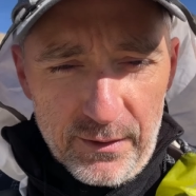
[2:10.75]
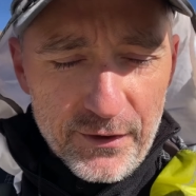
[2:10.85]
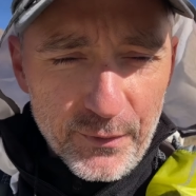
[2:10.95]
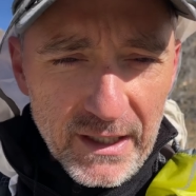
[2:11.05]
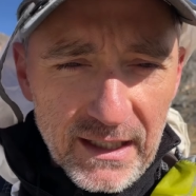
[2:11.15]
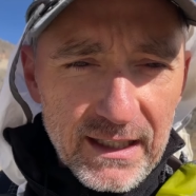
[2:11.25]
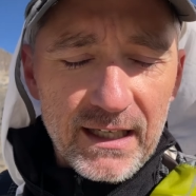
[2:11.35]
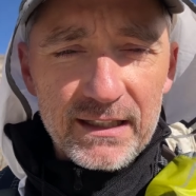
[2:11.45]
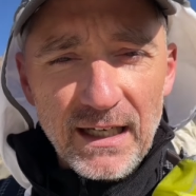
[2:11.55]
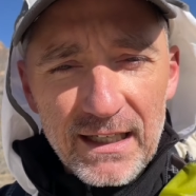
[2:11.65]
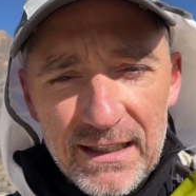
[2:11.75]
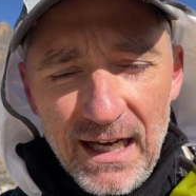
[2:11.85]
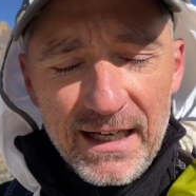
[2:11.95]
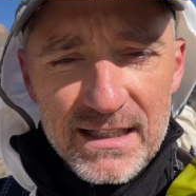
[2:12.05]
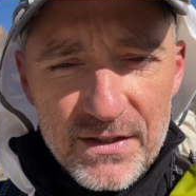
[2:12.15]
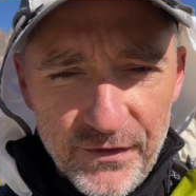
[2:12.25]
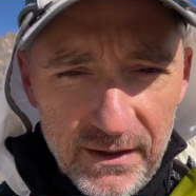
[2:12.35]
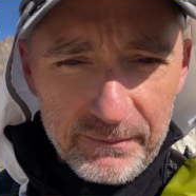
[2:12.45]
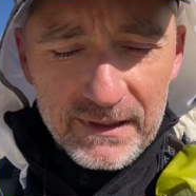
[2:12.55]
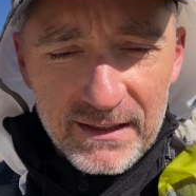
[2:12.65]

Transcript: were 3 young guys from